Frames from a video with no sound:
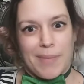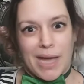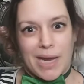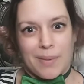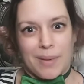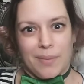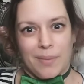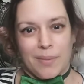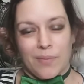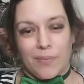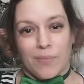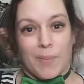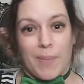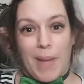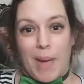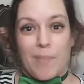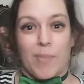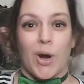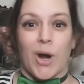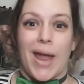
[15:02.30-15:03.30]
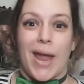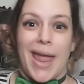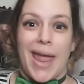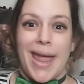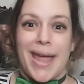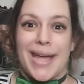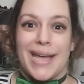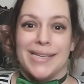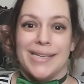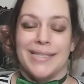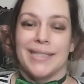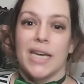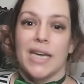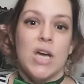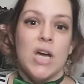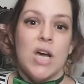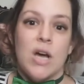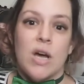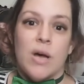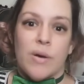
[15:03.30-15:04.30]
not going to be able to remember. And
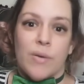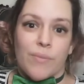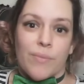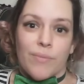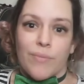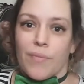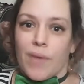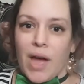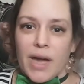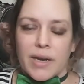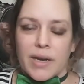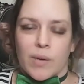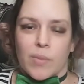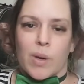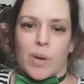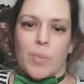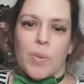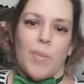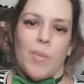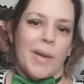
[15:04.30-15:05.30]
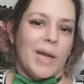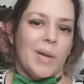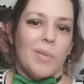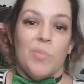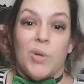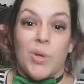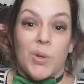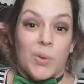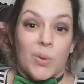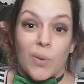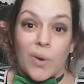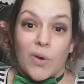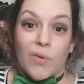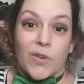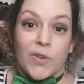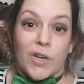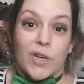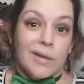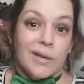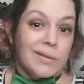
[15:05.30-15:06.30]
I didn't want to pull my computer
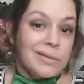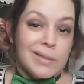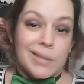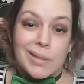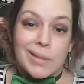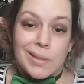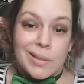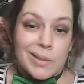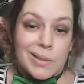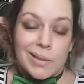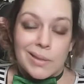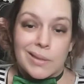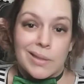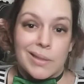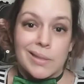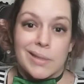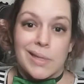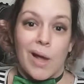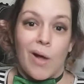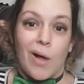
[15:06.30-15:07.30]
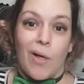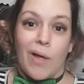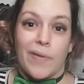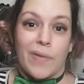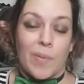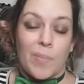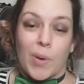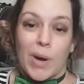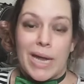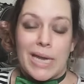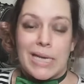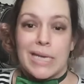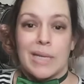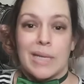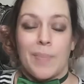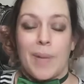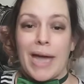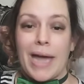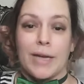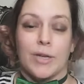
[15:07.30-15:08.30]
over because they all had the brand,
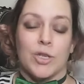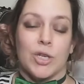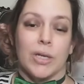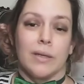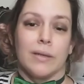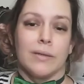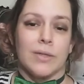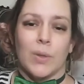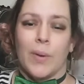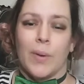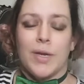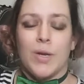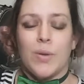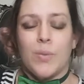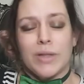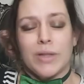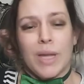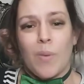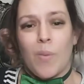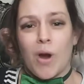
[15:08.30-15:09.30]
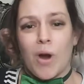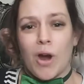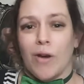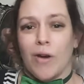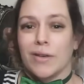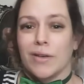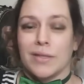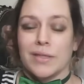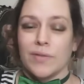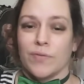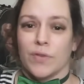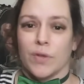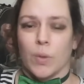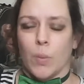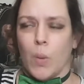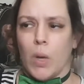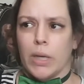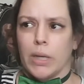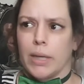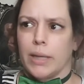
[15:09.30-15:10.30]
the packaging, so I knew what they were, except for the
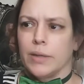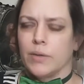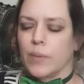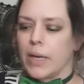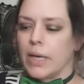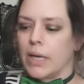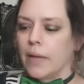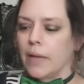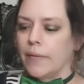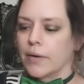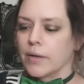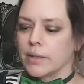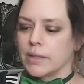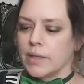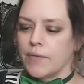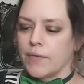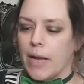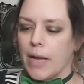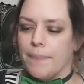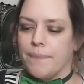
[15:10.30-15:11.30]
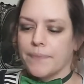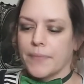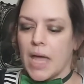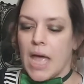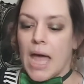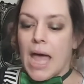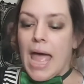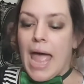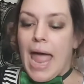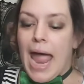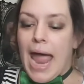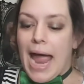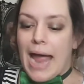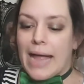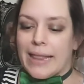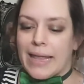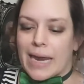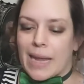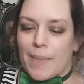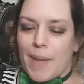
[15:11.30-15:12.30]
one I had to write it on there because I forgot.
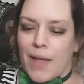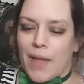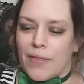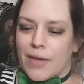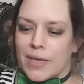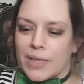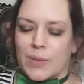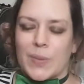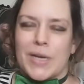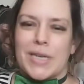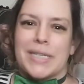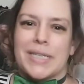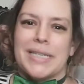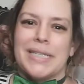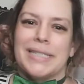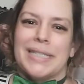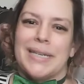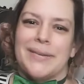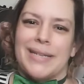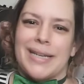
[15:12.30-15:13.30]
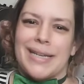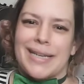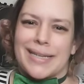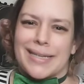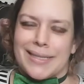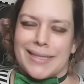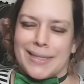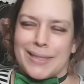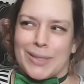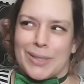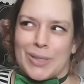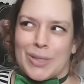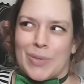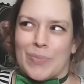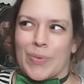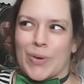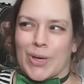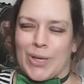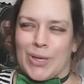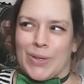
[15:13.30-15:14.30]
And then I bought this one because I was like, this is
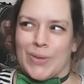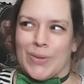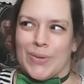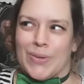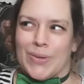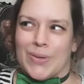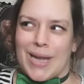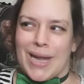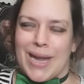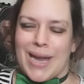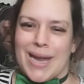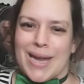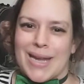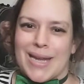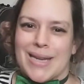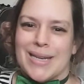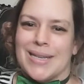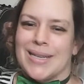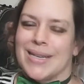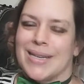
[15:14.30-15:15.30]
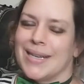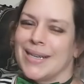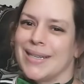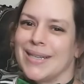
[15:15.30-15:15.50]
super cute and